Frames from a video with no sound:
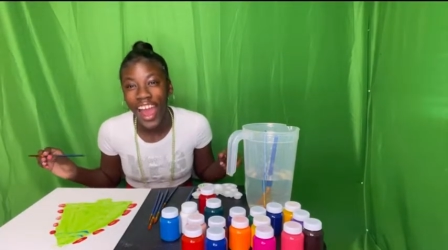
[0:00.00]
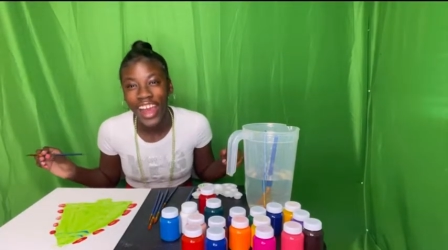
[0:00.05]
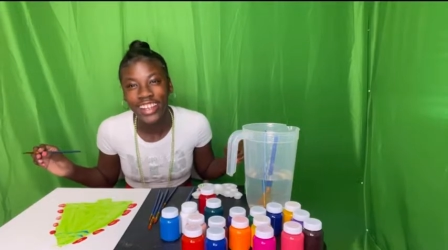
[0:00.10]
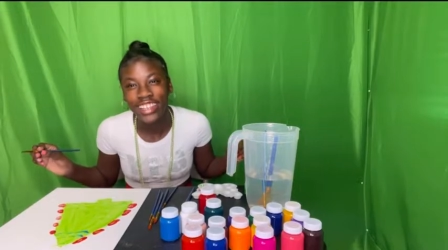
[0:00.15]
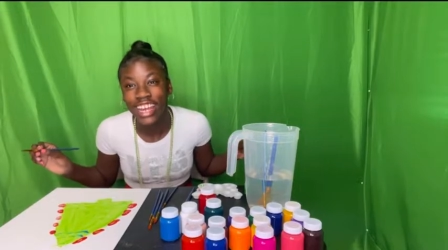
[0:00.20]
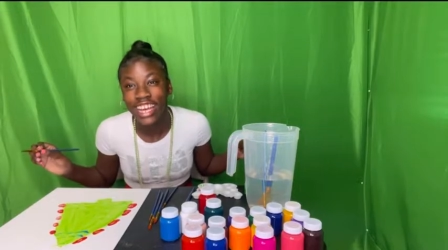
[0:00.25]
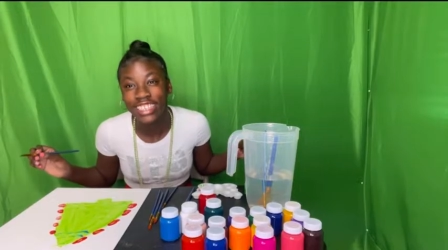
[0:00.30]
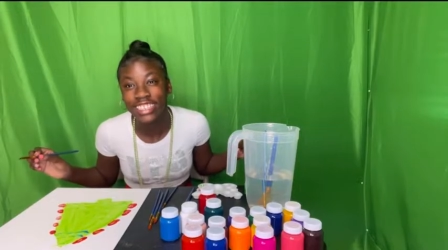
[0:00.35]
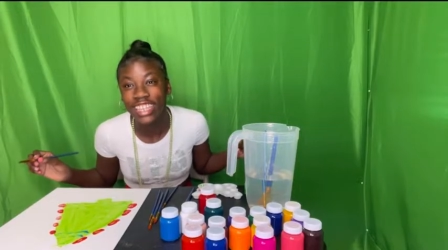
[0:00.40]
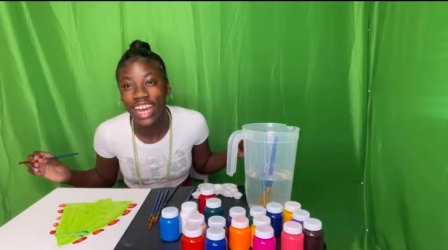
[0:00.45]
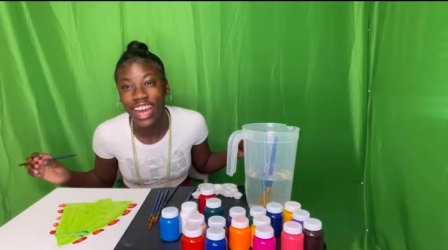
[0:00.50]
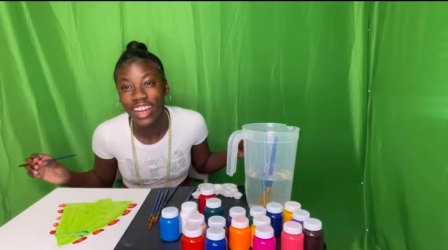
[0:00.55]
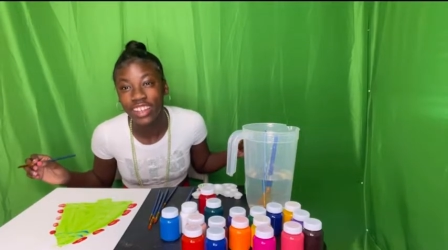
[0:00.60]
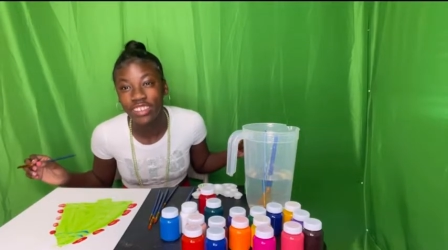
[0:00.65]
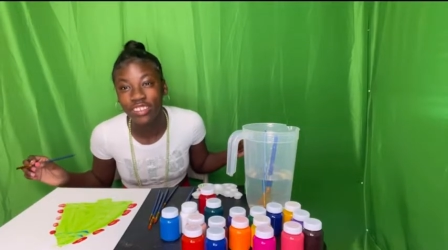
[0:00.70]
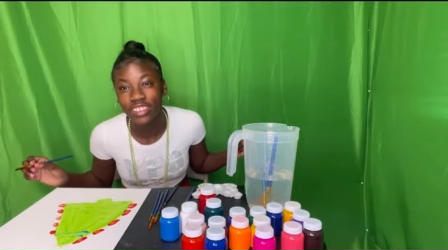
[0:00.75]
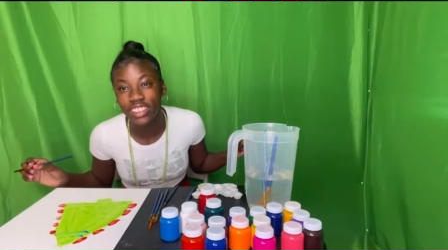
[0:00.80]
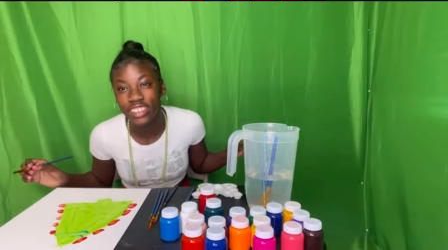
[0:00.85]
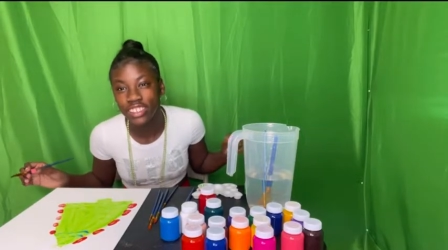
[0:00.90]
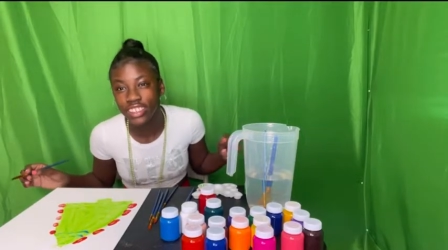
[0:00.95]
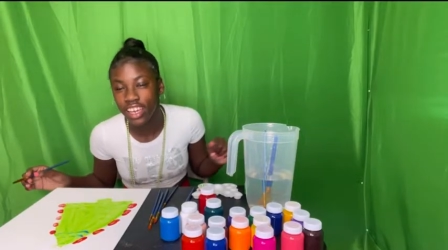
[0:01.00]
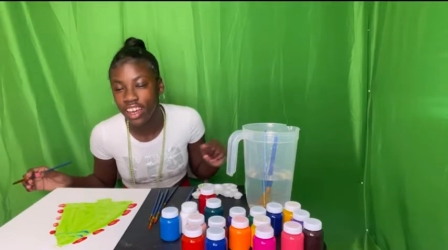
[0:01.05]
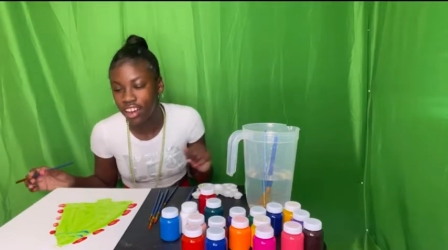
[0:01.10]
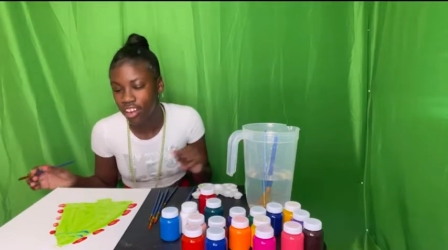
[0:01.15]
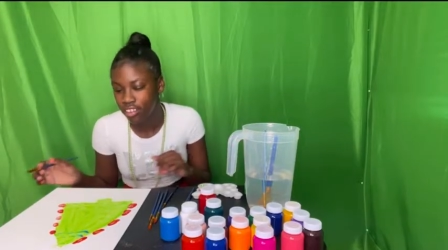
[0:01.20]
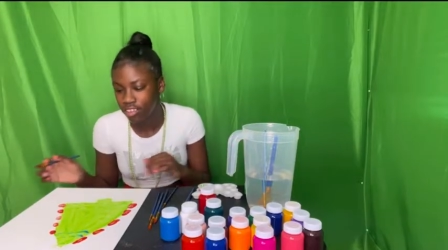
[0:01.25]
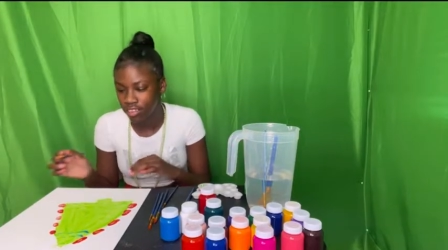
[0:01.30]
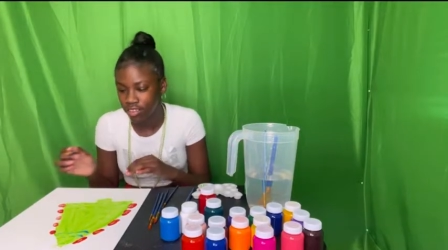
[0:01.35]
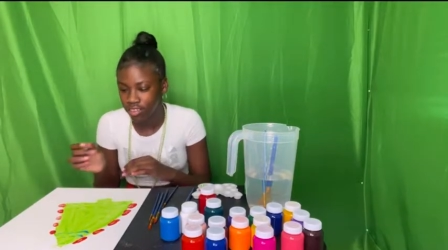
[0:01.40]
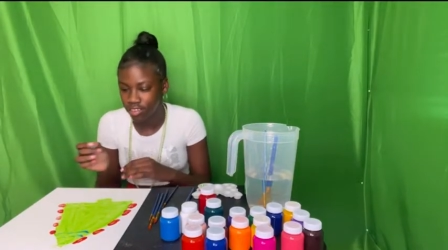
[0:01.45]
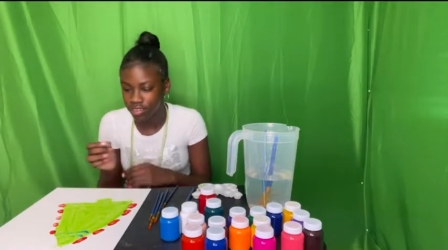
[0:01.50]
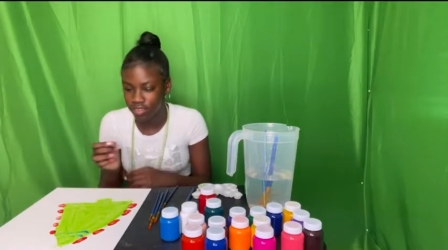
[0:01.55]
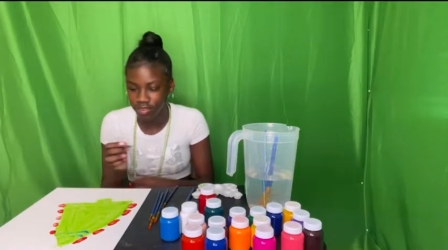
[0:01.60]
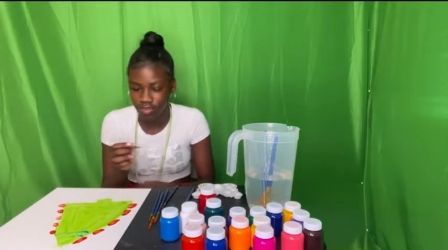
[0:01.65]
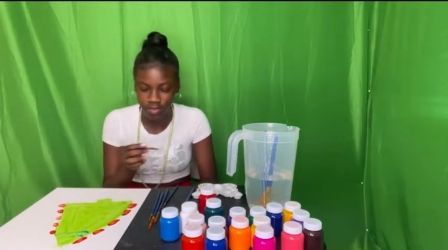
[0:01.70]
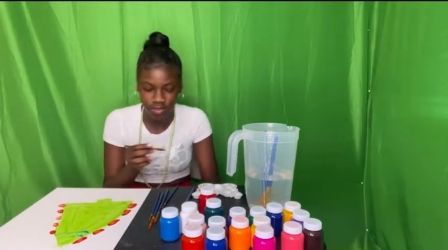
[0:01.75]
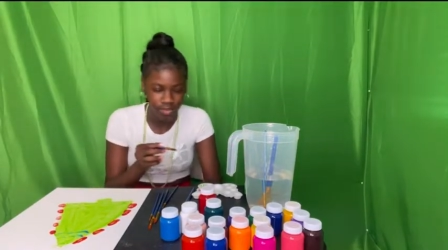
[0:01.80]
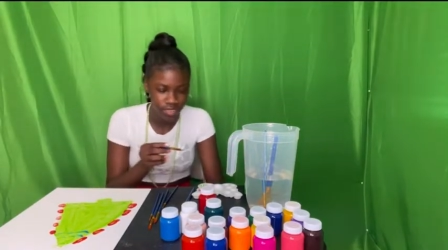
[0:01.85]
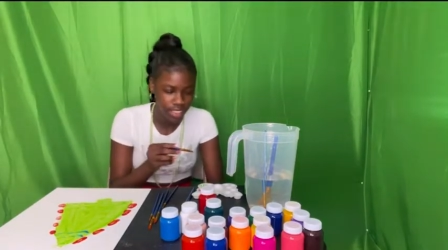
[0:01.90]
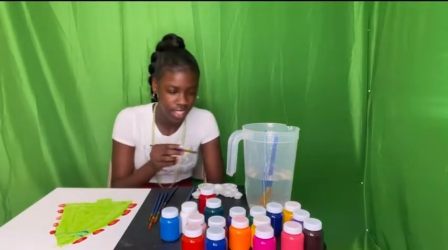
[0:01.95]
That's not even a song.
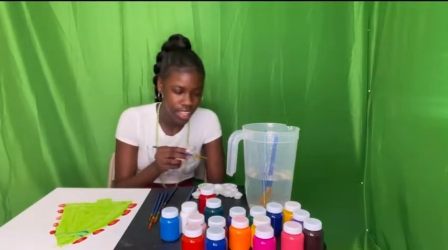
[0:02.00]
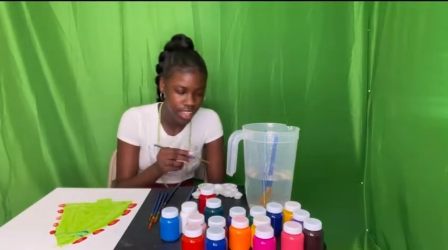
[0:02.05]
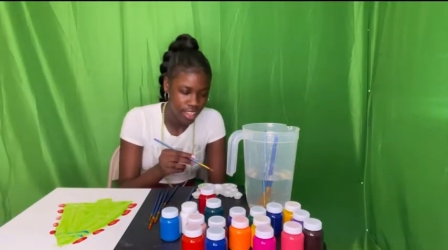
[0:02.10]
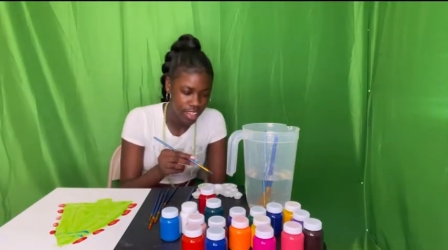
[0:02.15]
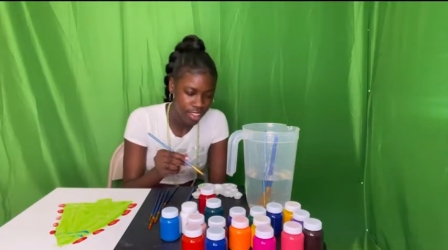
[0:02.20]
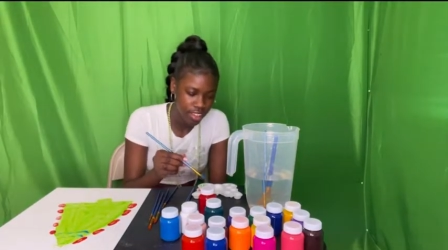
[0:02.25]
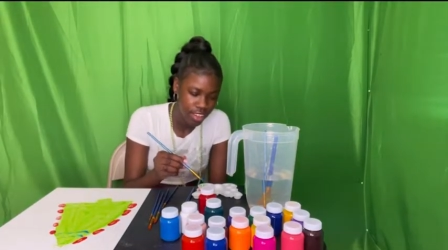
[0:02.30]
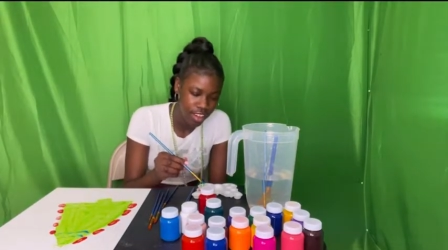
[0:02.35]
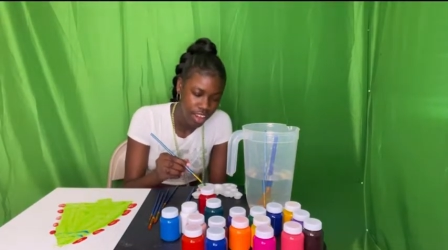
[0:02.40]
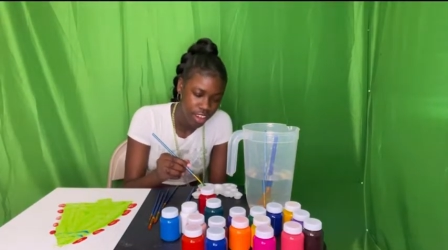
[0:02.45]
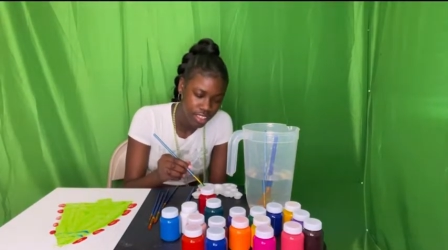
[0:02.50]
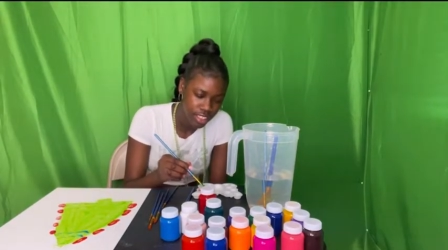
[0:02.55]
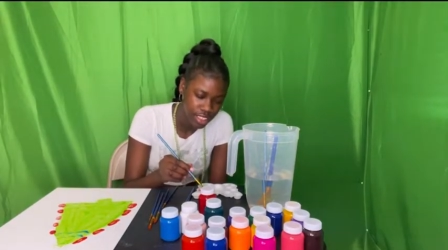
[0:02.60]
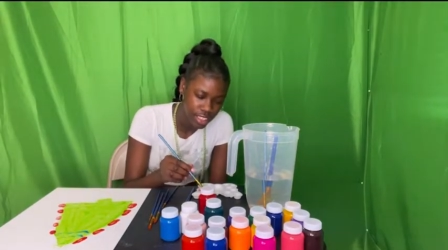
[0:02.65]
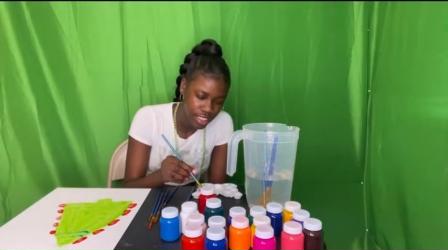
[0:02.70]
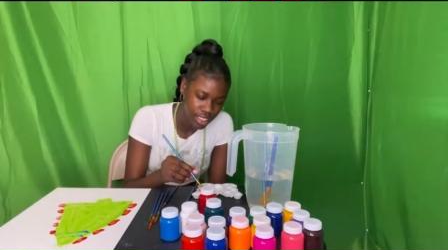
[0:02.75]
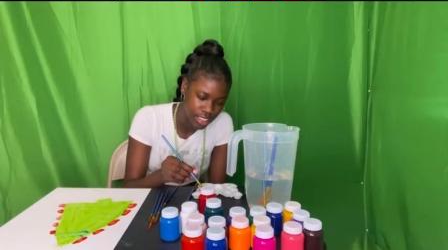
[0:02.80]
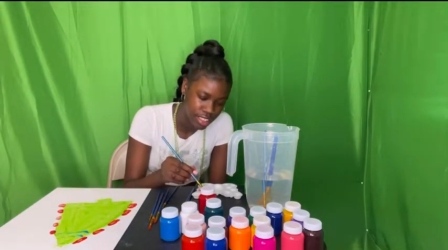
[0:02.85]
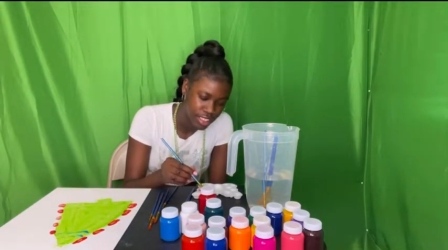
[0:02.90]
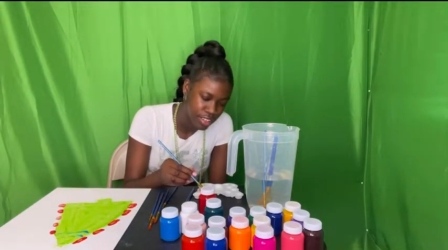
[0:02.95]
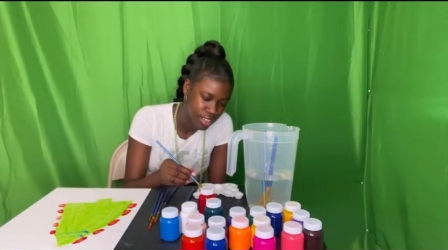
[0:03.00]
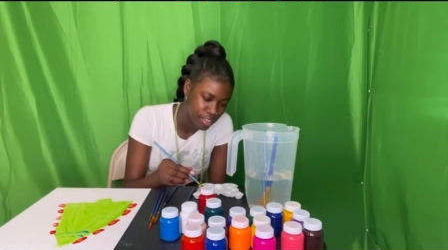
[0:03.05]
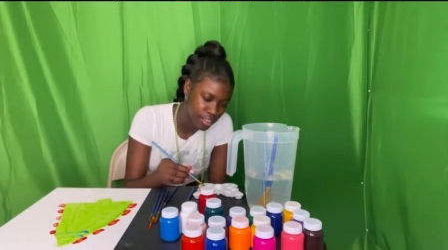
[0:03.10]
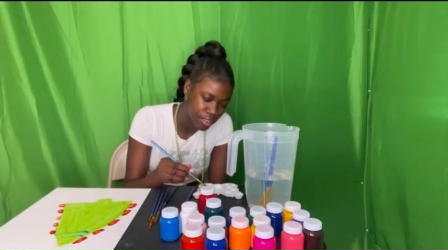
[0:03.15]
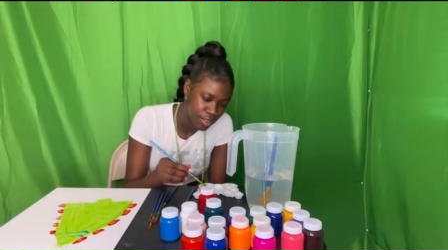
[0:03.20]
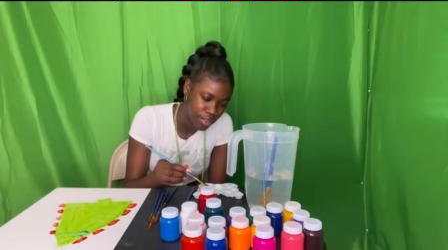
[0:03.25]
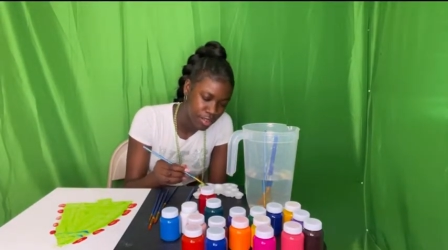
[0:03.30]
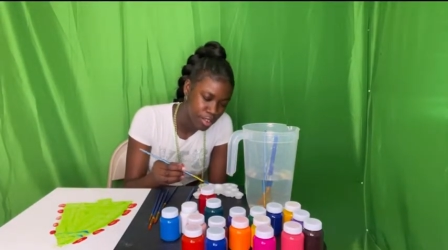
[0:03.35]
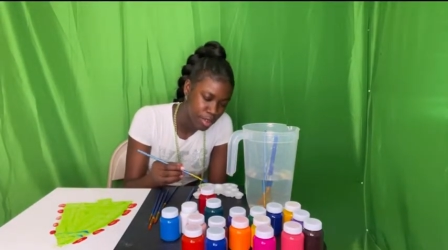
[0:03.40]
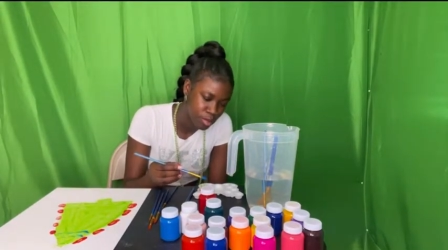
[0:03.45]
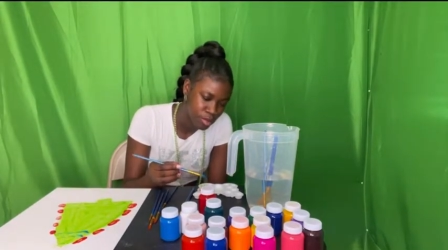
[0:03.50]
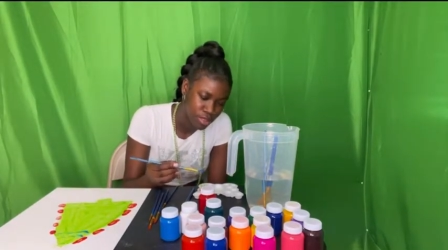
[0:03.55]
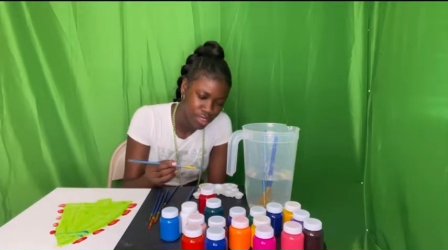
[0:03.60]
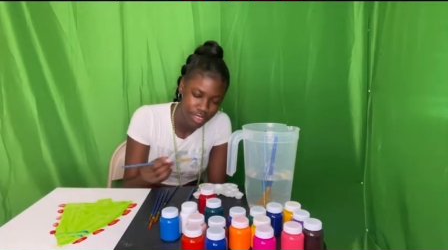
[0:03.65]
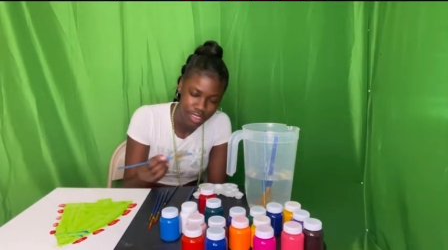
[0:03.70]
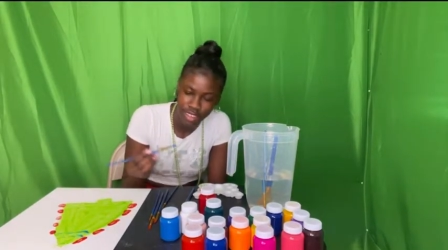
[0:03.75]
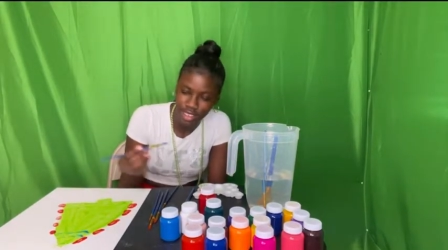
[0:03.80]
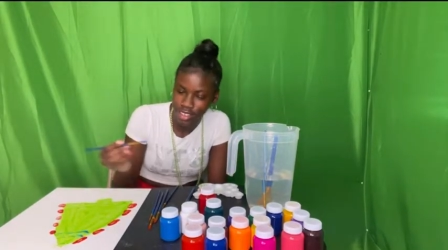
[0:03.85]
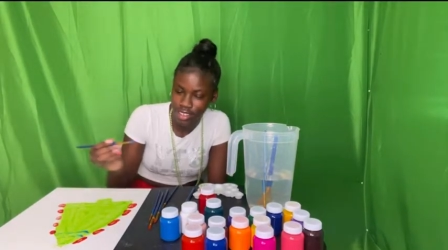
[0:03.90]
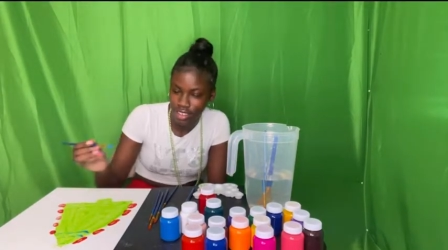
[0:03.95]
Y'all seriously don't know what I'm
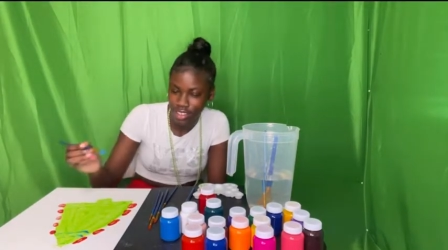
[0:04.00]
doing.